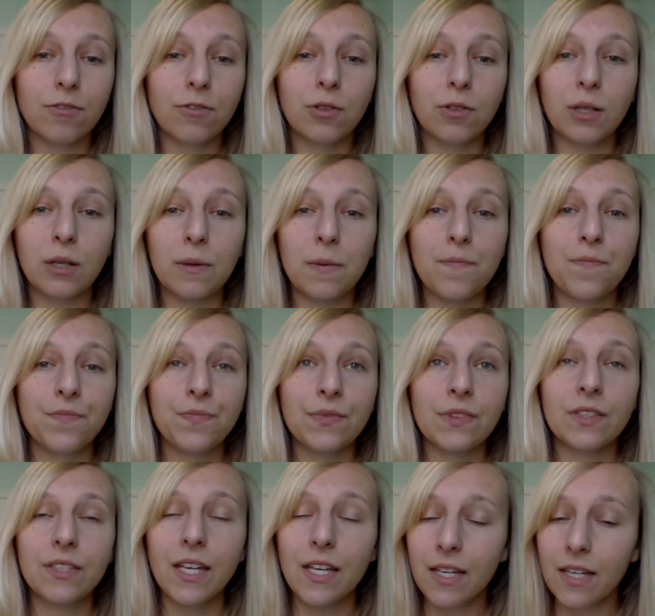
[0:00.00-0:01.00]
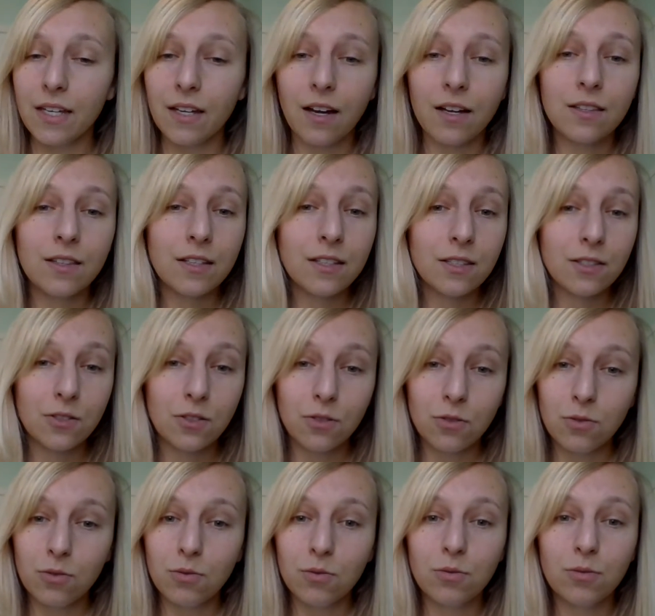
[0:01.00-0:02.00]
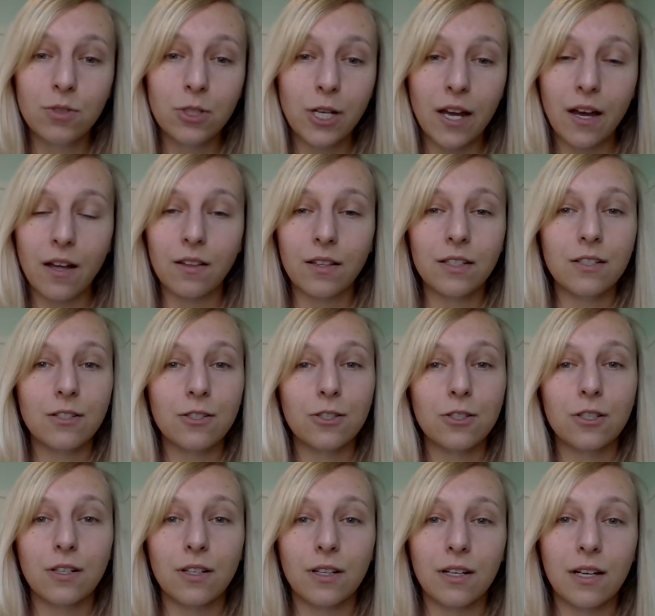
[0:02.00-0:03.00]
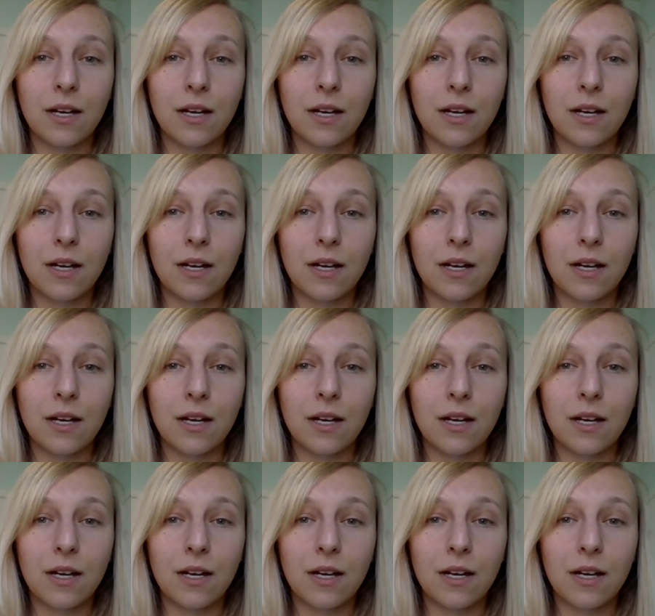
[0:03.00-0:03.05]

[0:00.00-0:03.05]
for taking on this new challenge